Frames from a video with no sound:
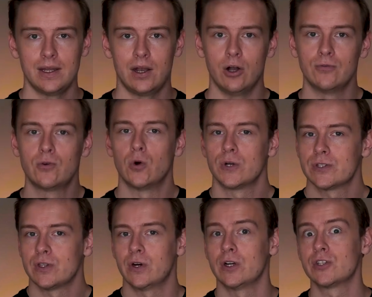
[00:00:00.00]
Now, of course,
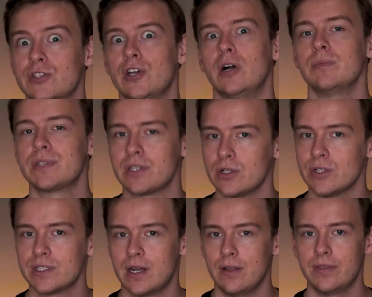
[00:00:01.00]
there are some
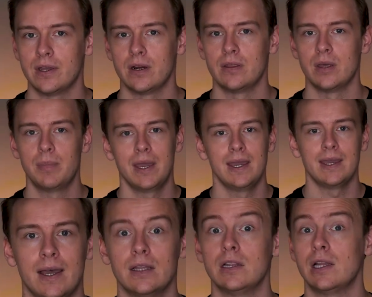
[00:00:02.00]
skills out there that pay
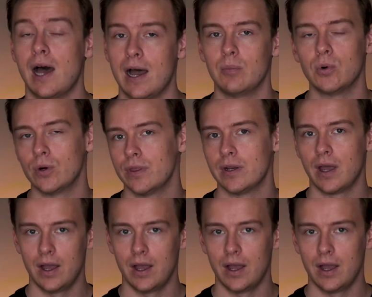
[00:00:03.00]
a lot more than